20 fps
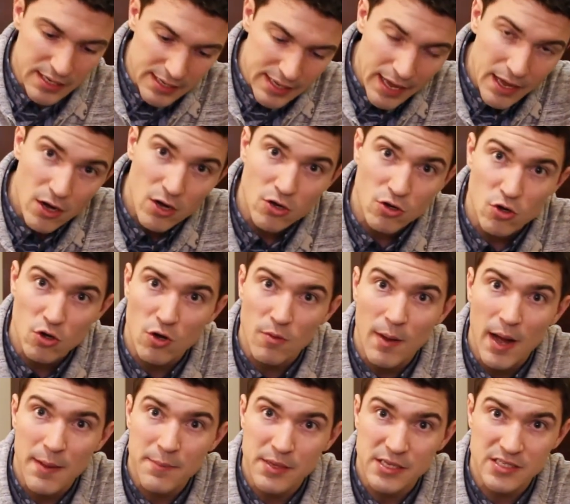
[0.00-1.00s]
get on Google
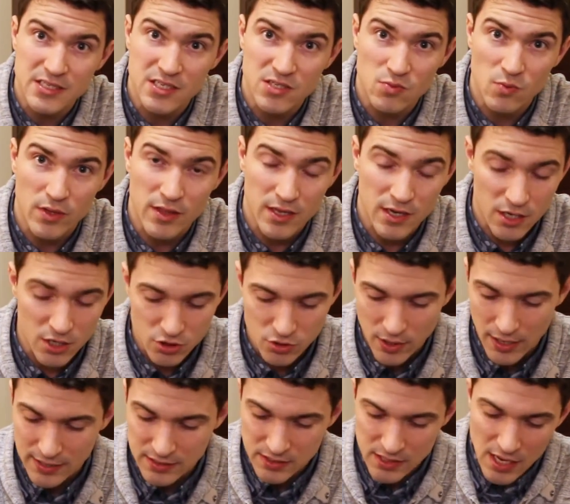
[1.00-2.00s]
My Business with an
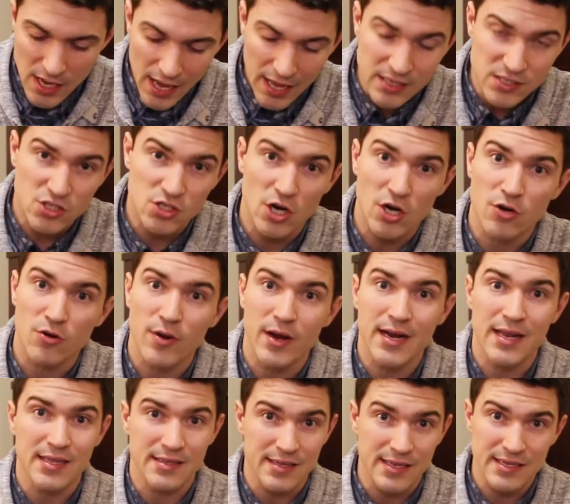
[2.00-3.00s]
address, and start
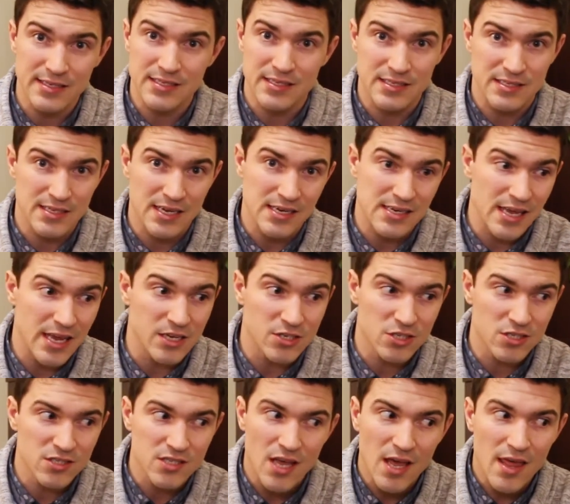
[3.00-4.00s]
creating links and
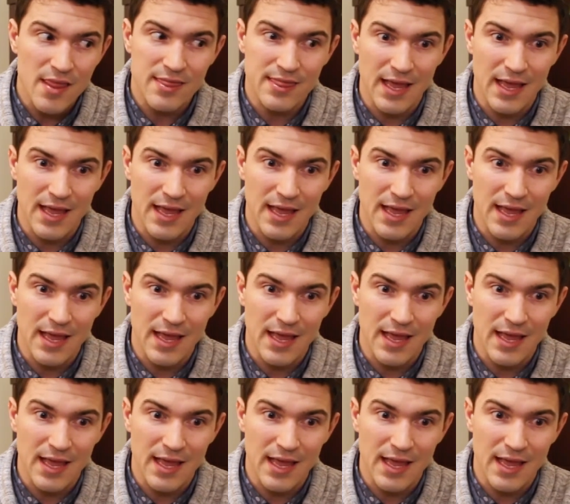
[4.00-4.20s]
citations,